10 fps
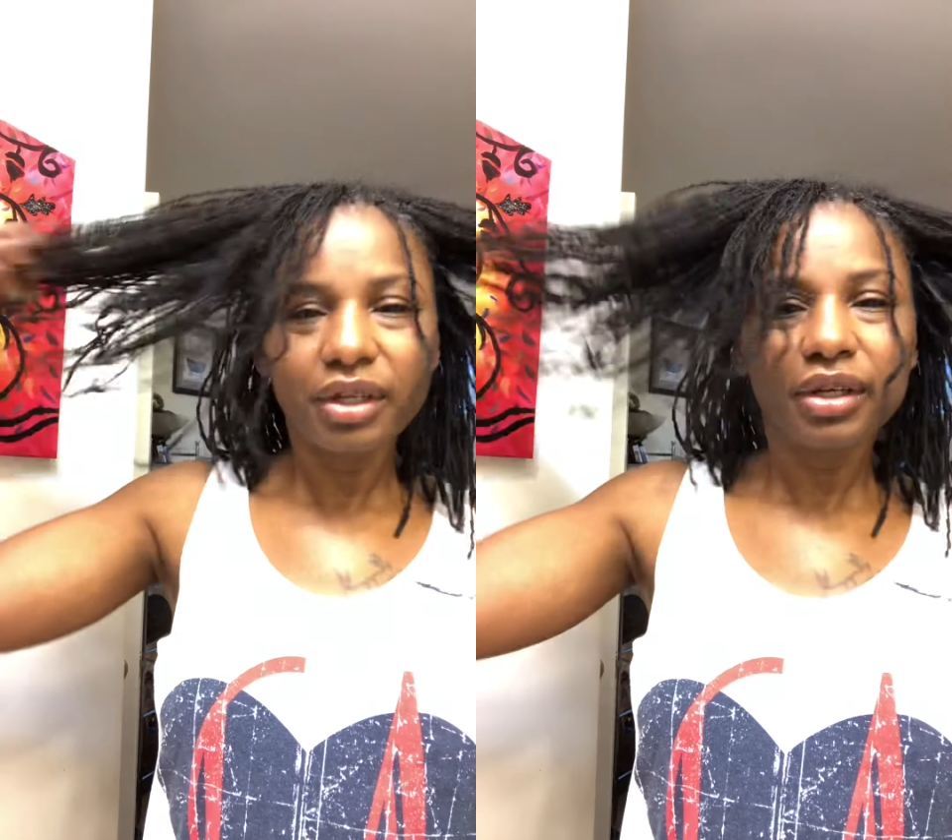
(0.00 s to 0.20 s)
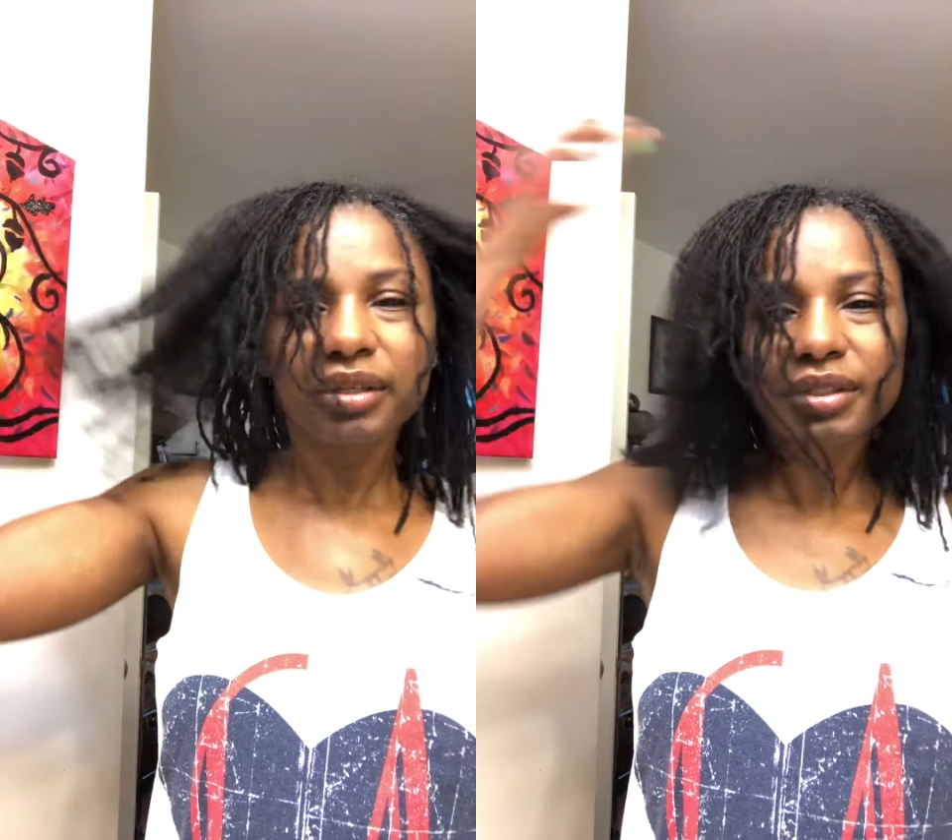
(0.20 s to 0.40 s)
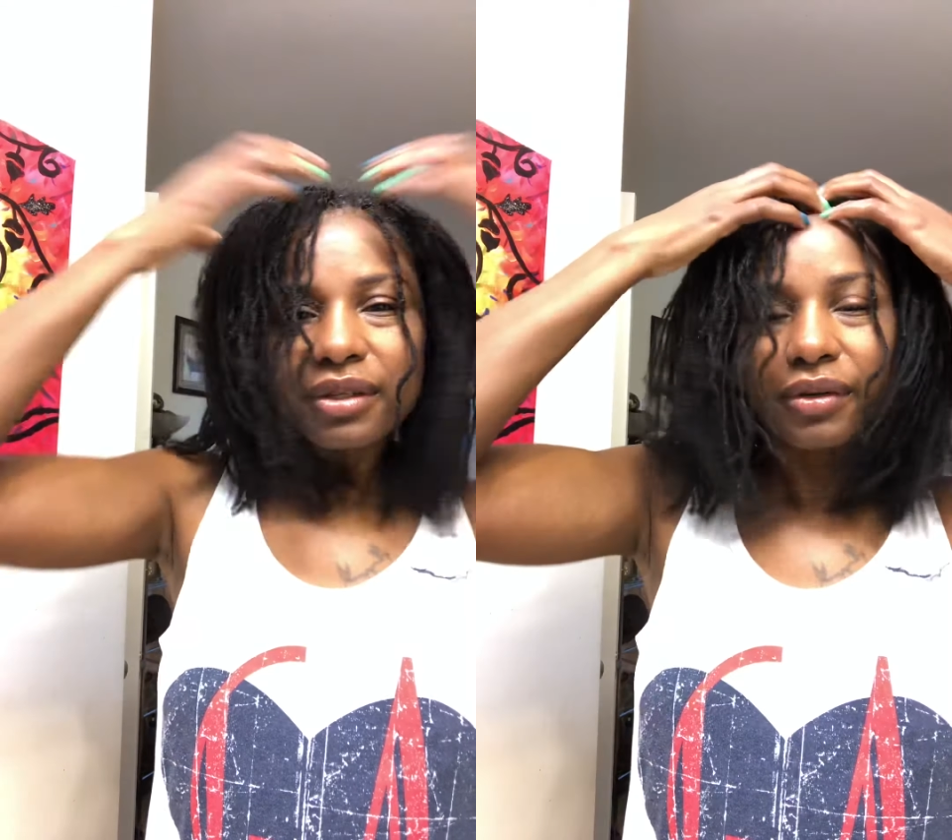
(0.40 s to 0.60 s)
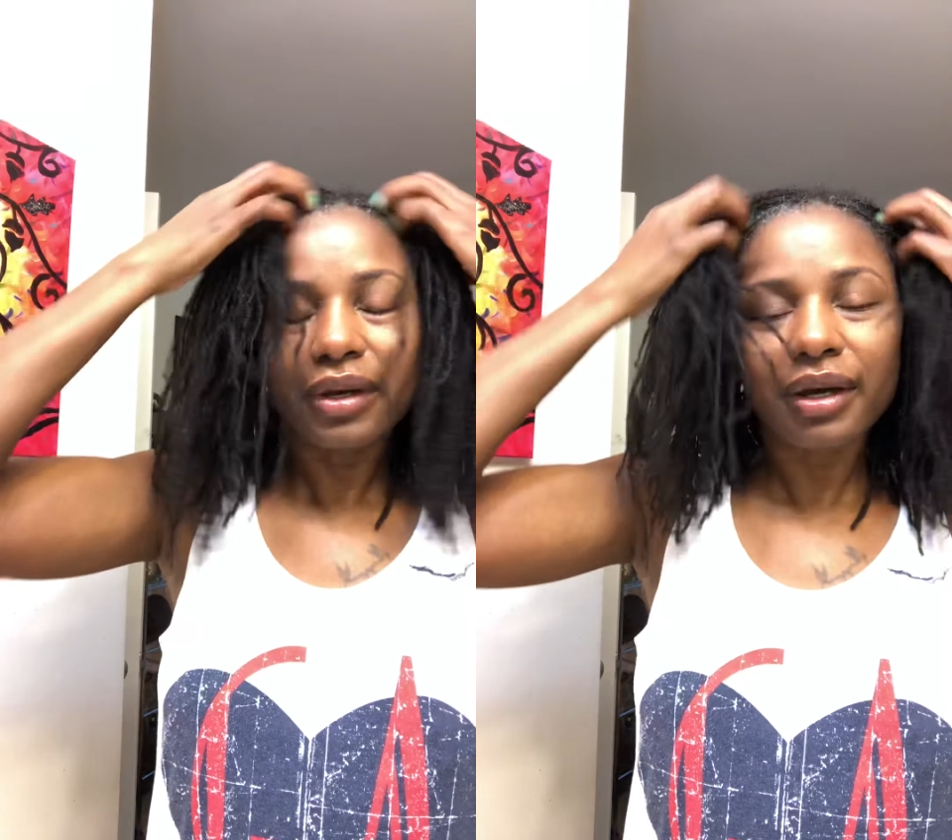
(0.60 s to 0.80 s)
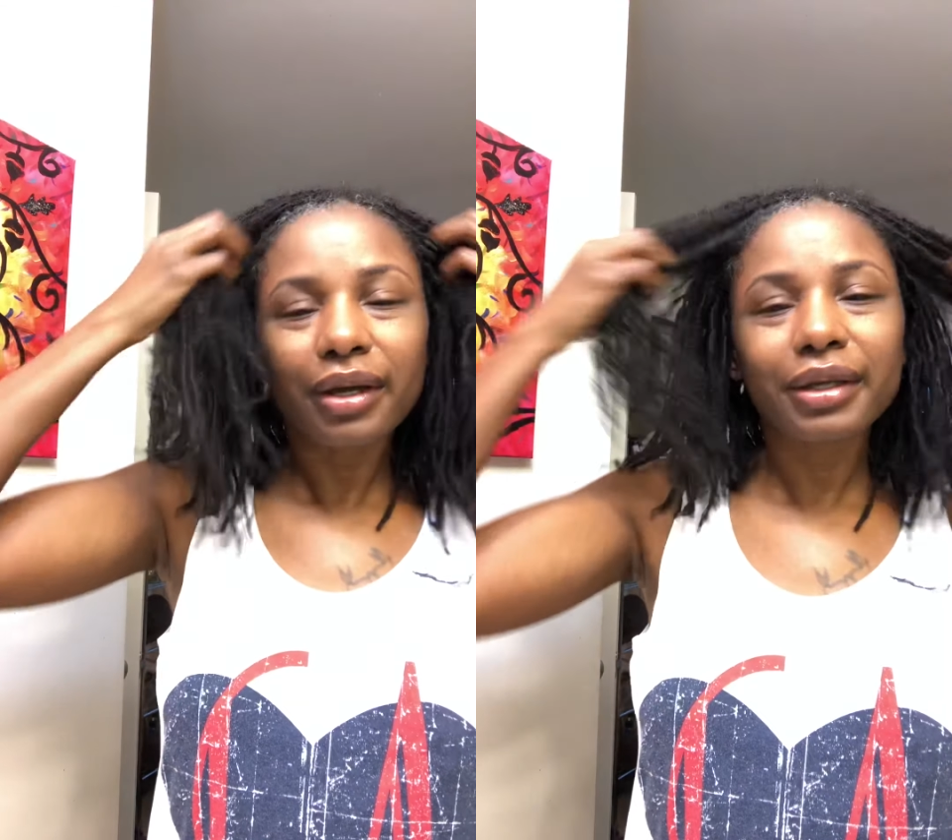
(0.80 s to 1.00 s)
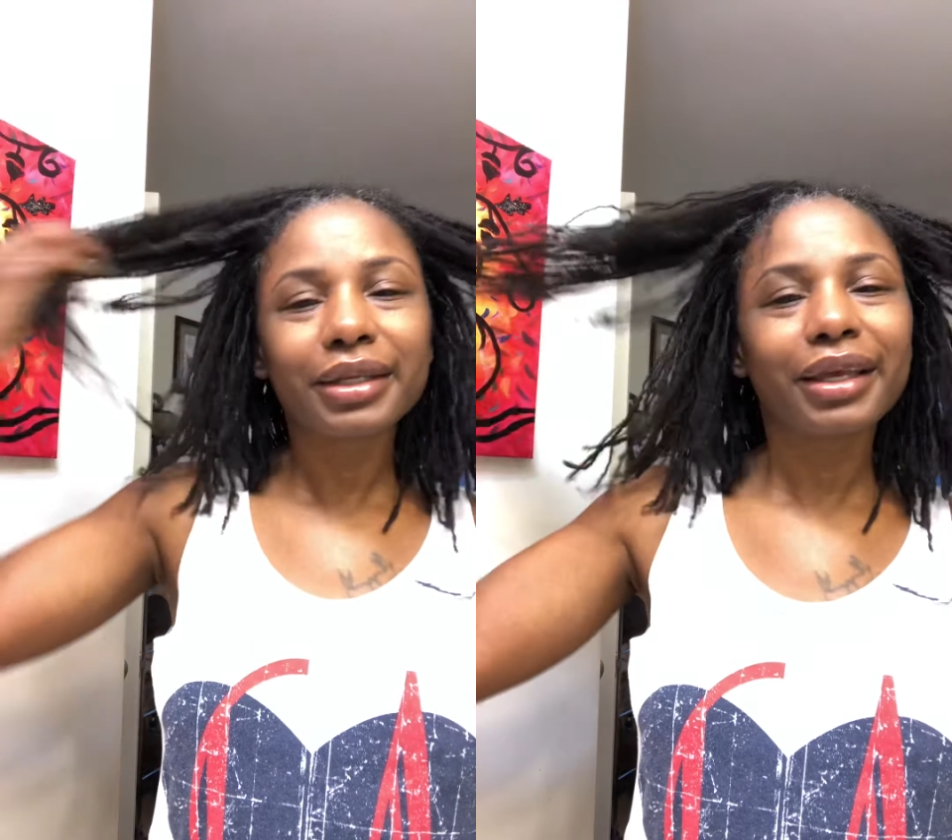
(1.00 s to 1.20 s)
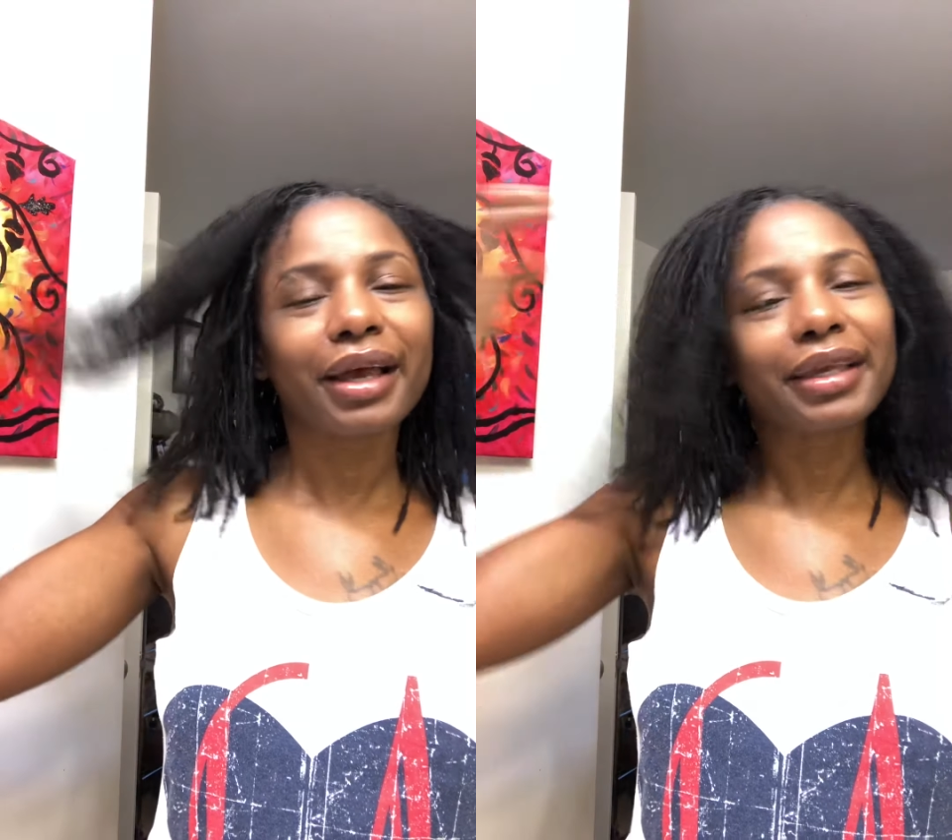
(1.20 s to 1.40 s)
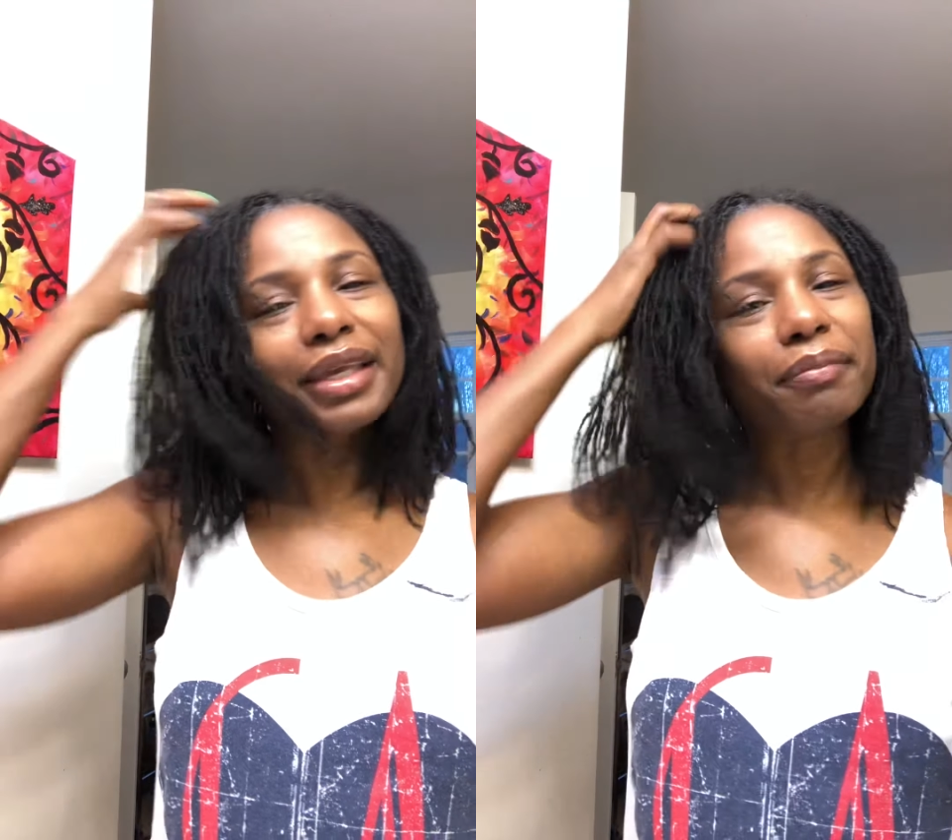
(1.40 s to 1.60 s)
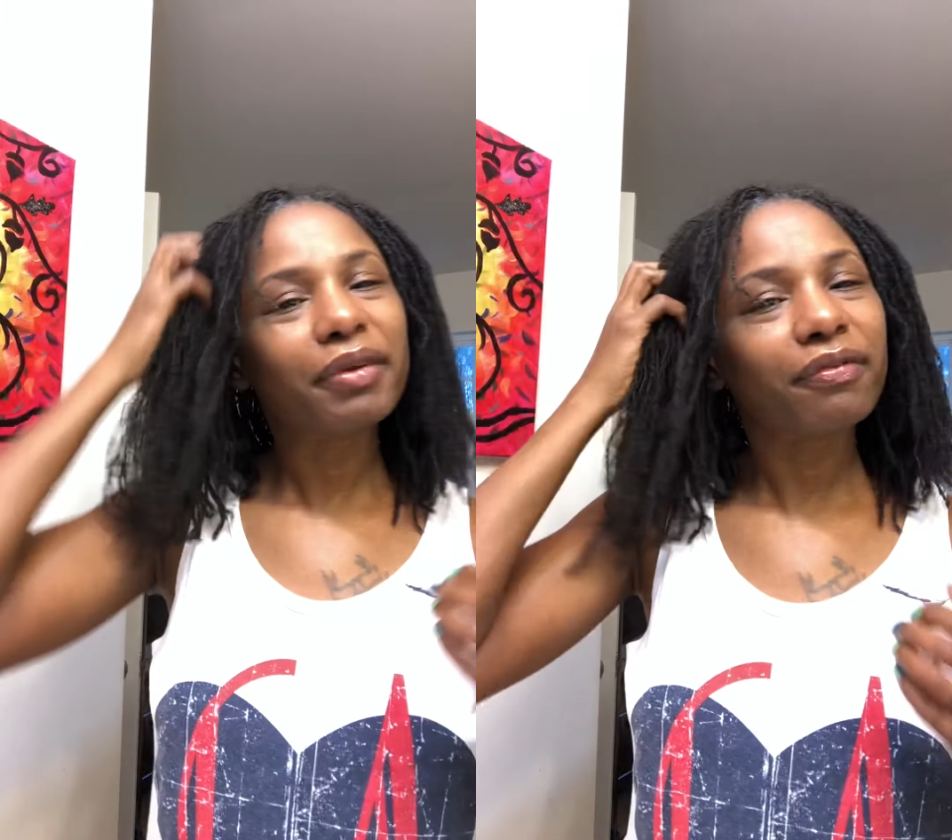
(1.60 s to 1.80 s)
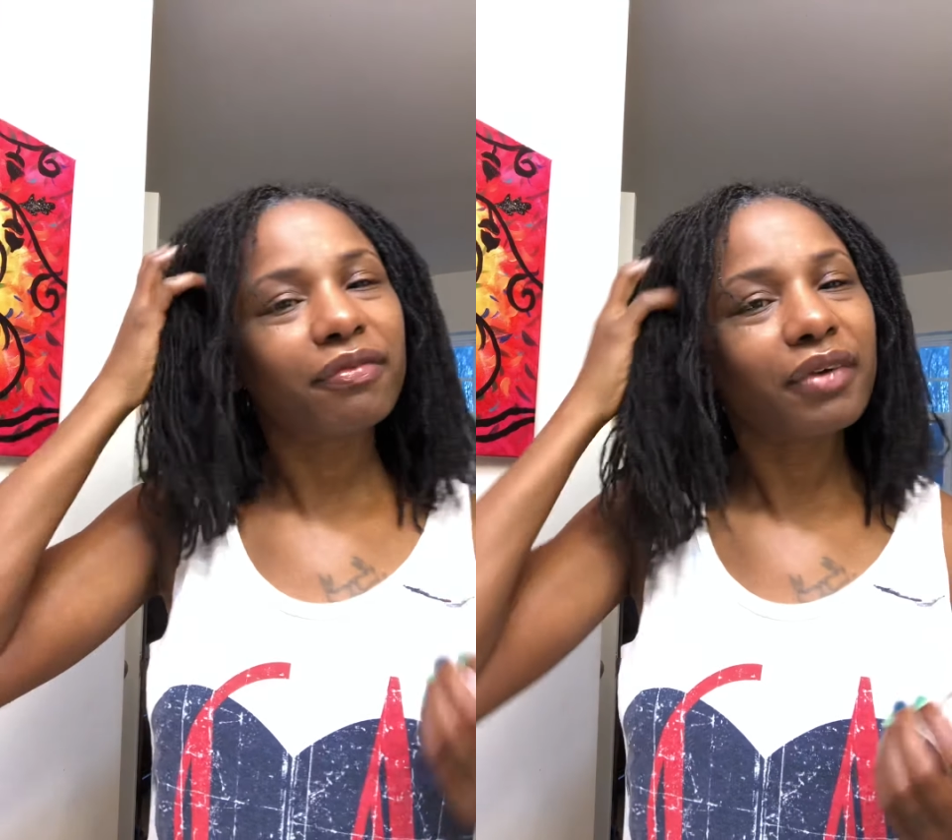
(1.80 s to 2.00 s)
So I keep it.
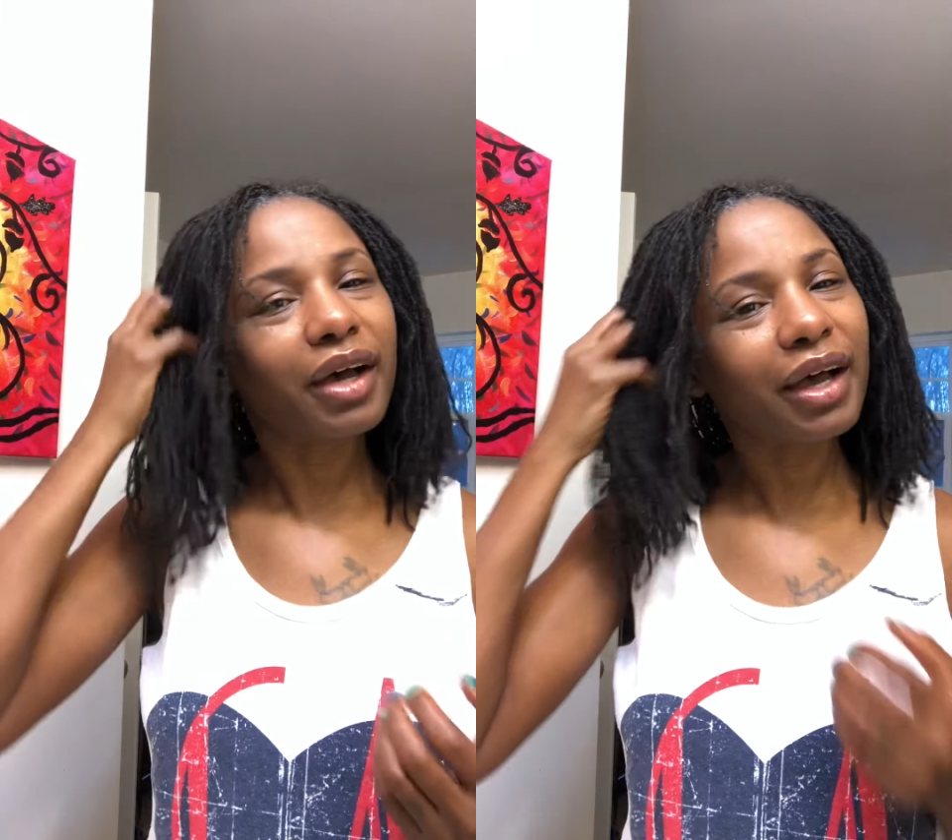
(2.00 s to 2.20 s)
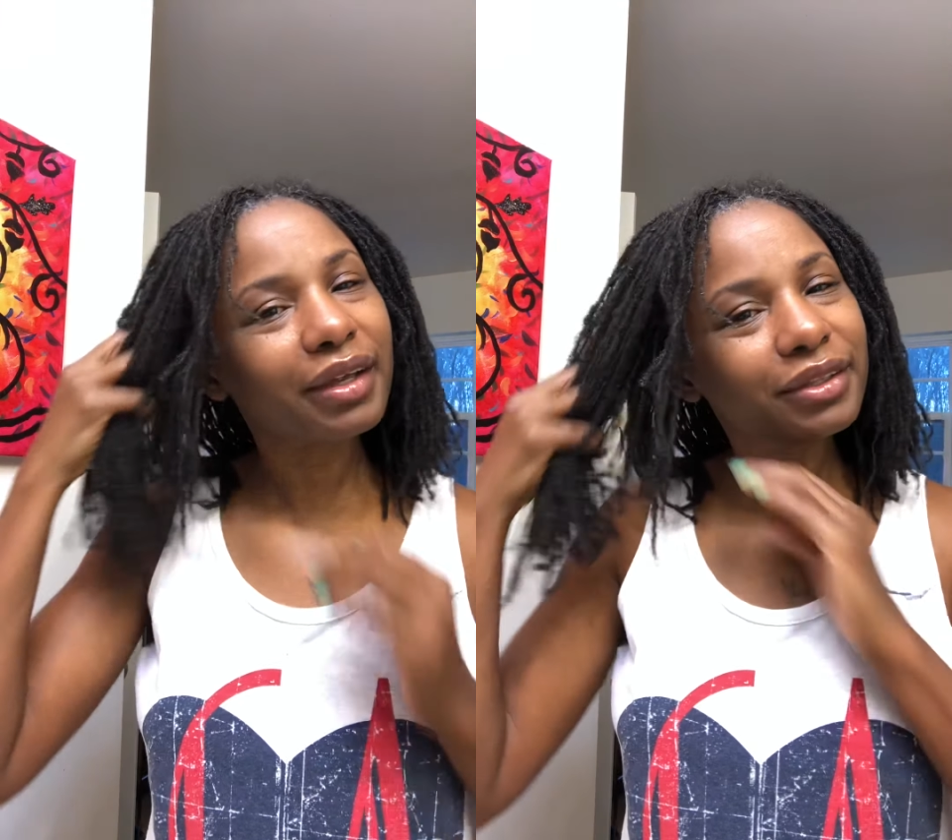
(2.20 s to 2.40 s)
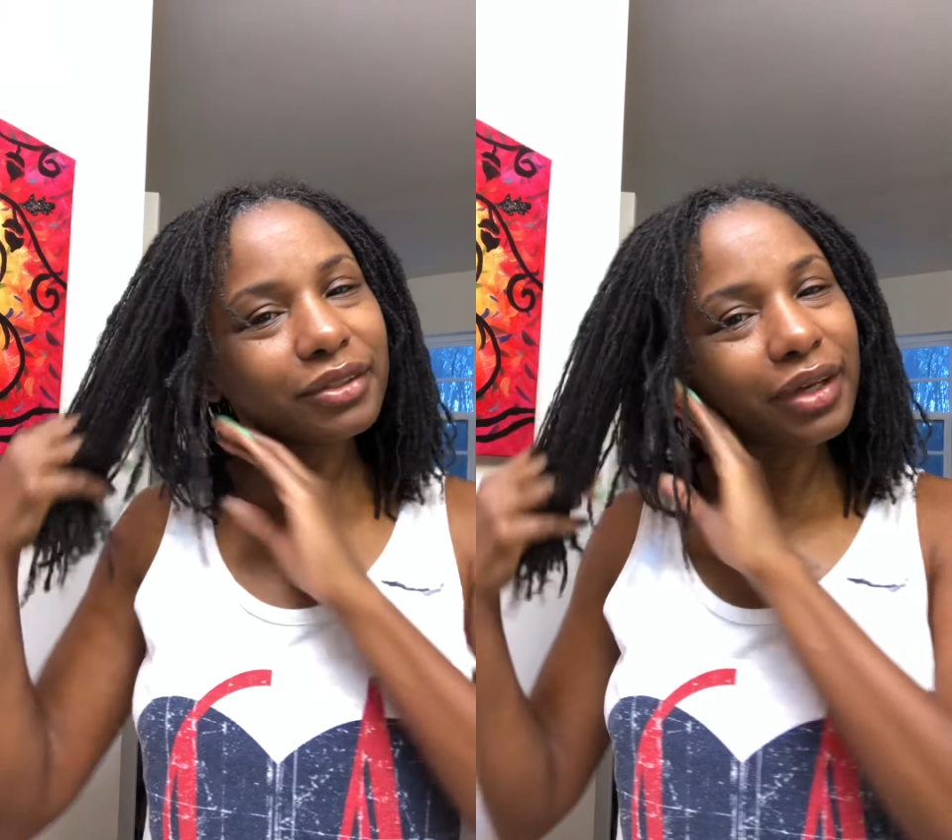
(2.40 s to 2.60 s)
I